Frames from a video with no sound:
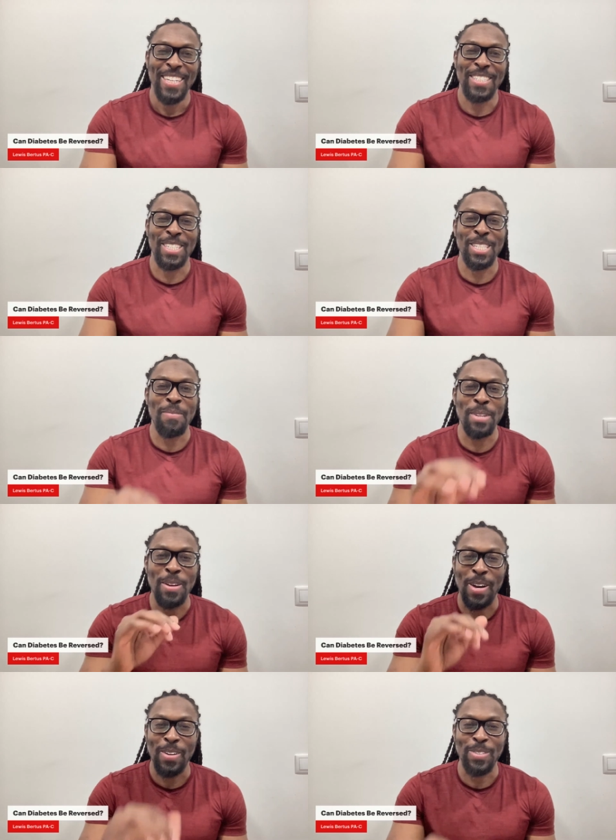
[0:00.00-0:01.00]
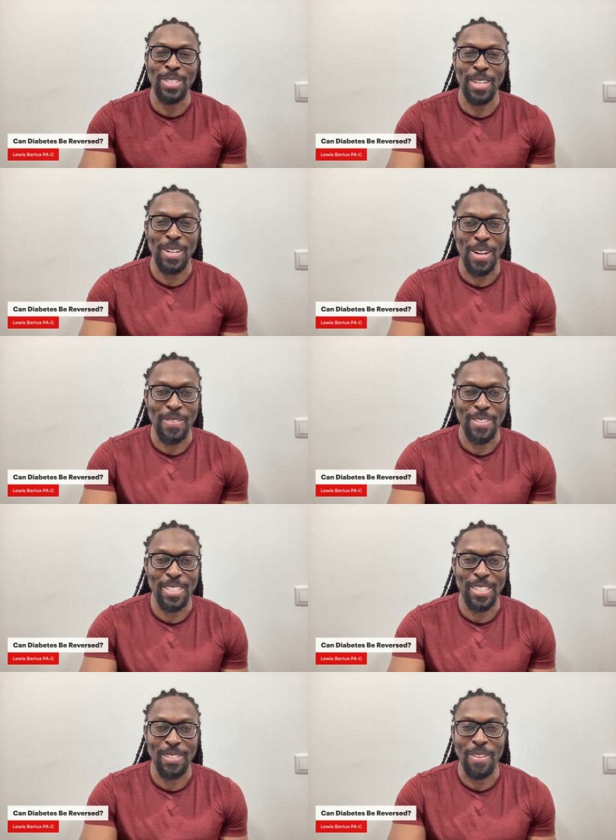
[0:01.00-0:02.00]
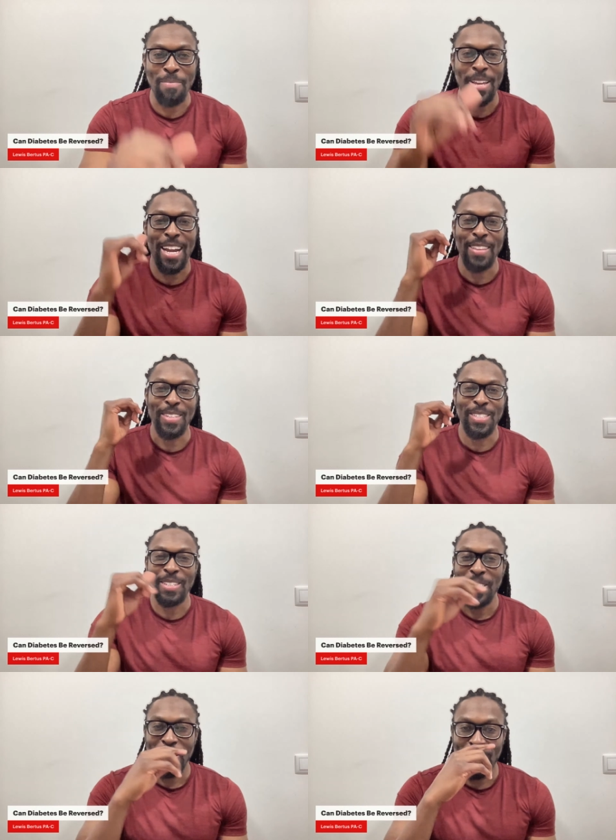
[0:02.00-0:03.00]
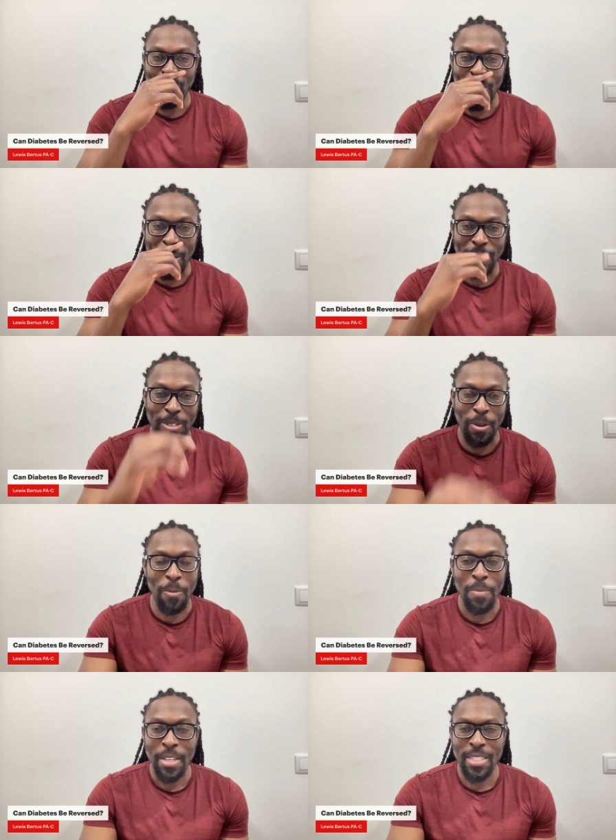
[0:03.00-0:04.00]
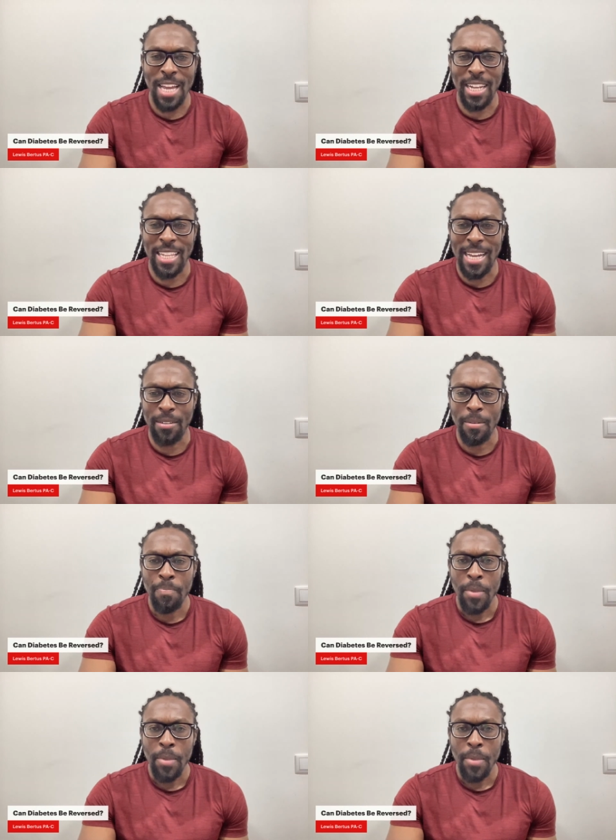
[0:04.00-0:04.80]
just let me know. I'll go shut it off. It's right behind this wall, so it's kind of loud.